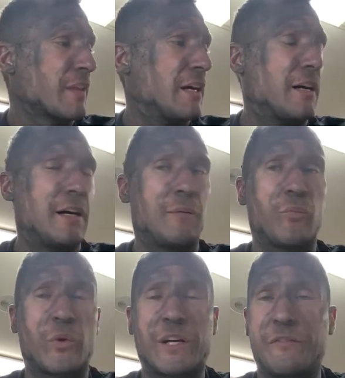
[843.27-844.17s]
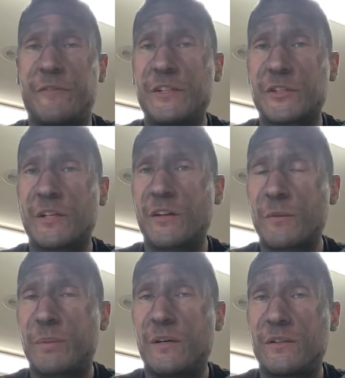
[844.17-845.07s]
We're going to feature other
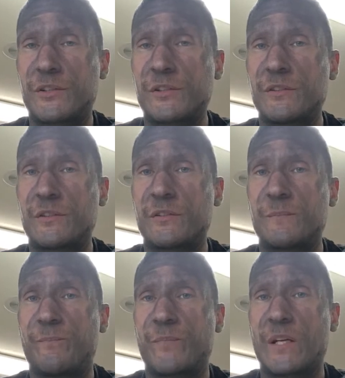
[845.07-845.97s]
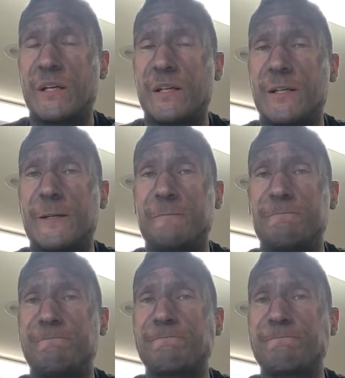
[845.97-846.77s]
polishers, other